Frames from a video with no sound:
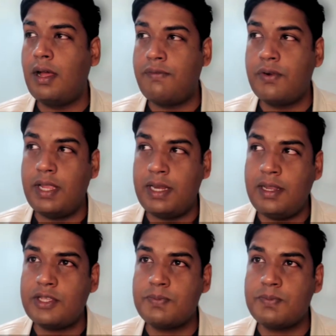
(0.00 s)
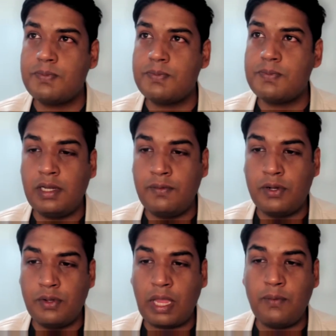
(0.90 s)
For India specifically, we're
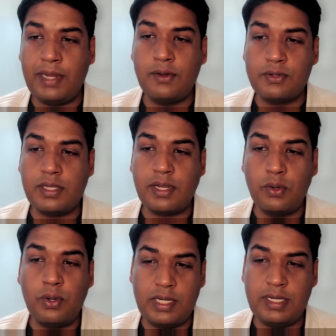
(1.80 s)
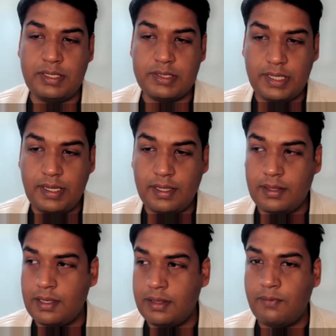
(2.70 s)
looking very closely at ONDC
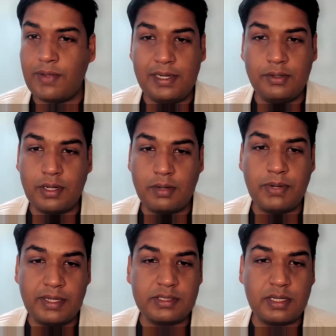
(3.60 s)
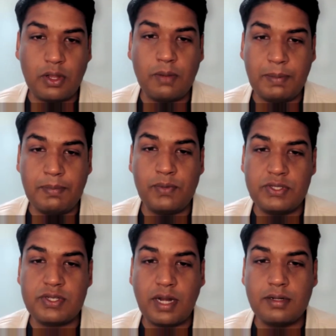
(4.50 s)
and the value that it brings. A lot of people will
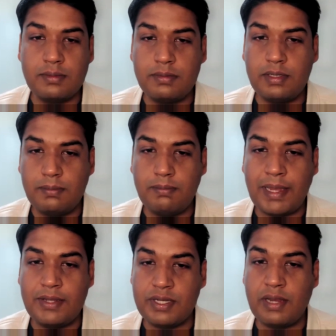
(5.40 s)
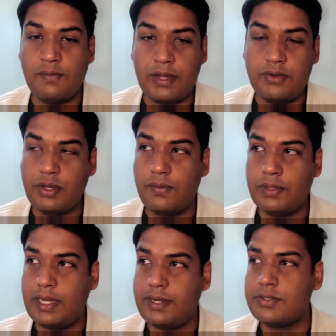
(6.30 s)
start managing inventory over
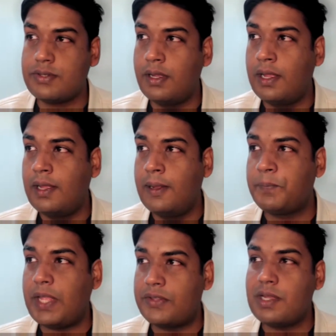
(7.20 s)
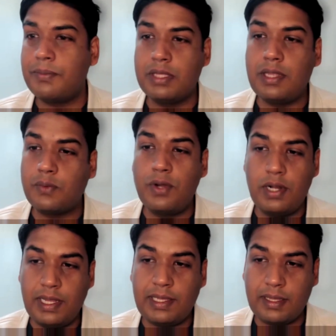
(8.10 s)
there. So that's something that we're
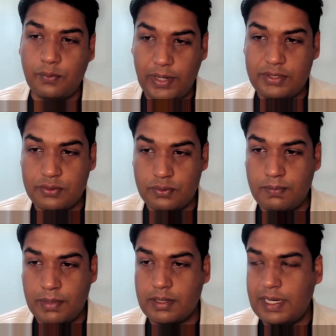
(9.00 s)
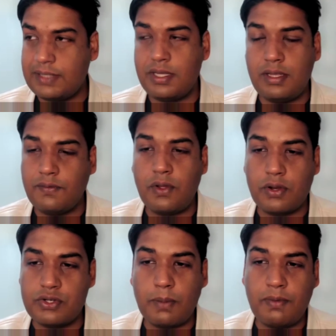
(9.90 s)
linking very soon. But let's say you've got a
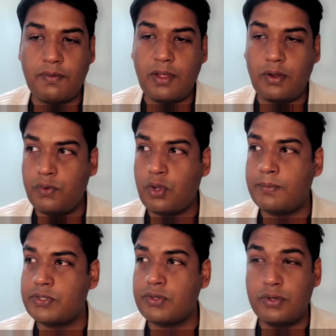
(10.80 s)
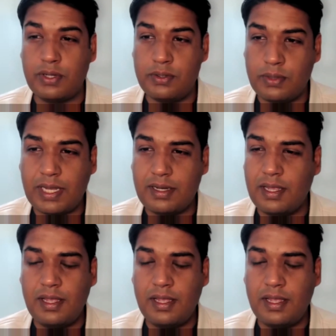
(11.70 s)
Shopify or WooCommerce store, you can do that.